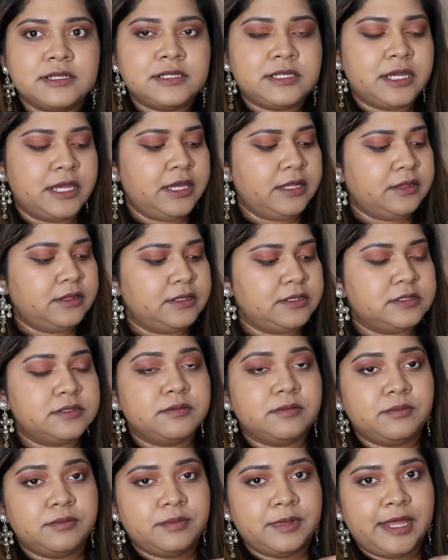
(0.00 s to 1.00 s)
Take
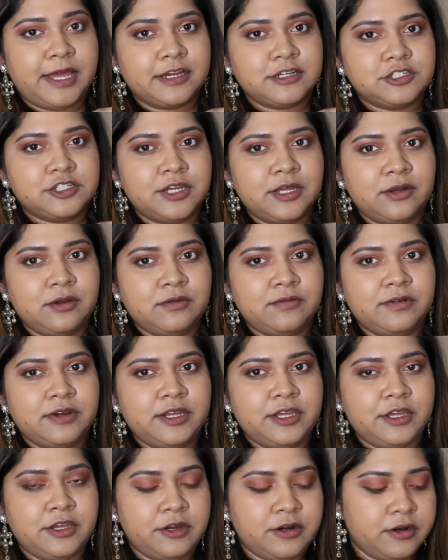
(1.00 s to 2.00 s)
this black shade
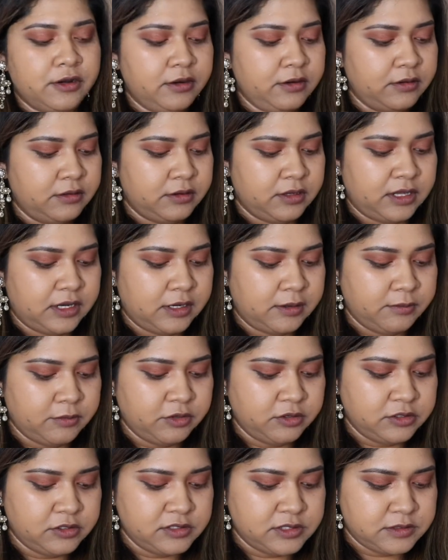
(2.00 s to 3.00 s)
over here, and
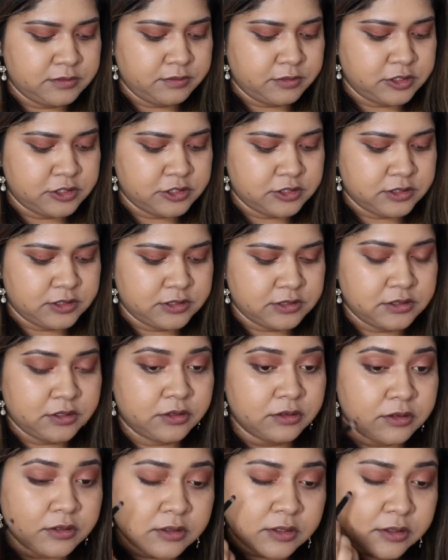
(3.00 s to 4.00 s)
I'm going to smudge this
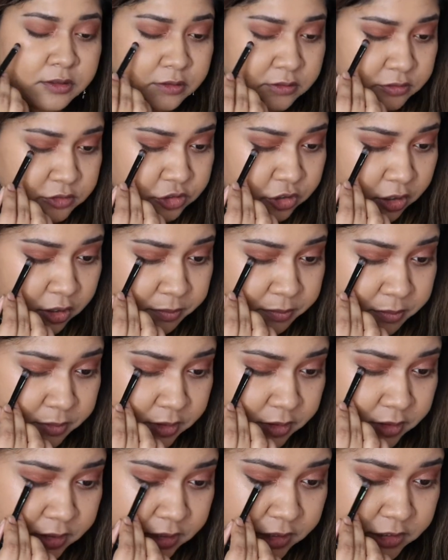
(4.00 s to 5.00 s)
on the top
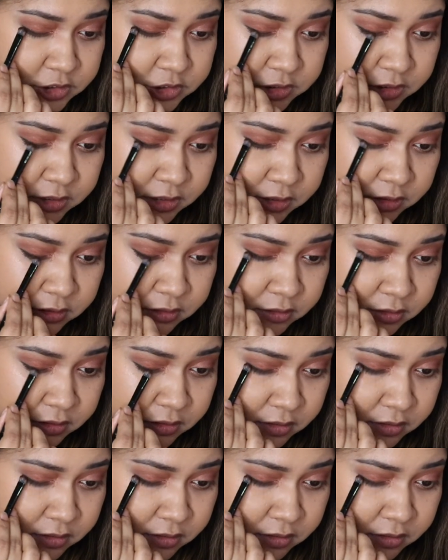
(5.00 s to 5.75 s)
lash line.